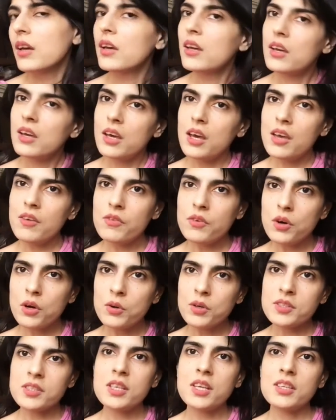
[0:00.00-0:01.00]
I've
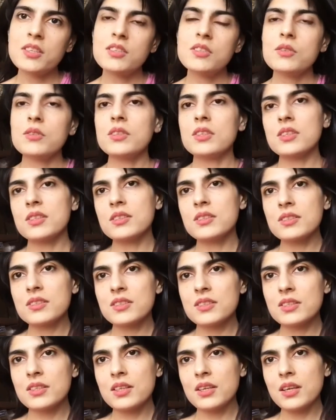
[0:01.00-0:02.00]
always had to do this.
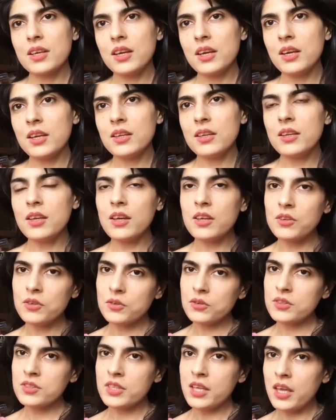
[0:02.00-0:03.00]
And I know
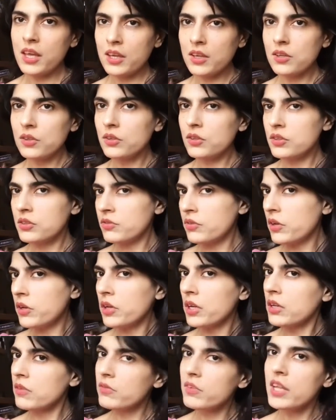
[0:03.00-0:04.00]
this angle is very
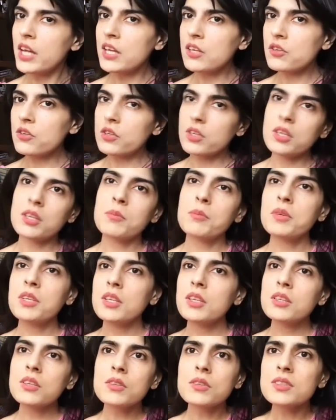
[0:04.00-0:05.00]
unflattering, but
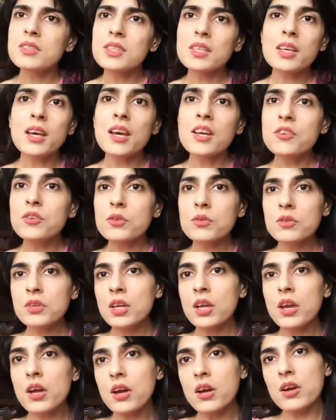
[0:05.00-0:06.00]
you know, it's like, I don't
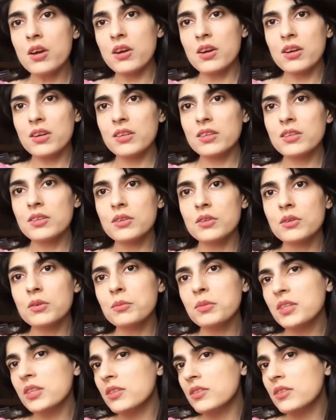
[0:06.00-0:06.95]
care, you know, because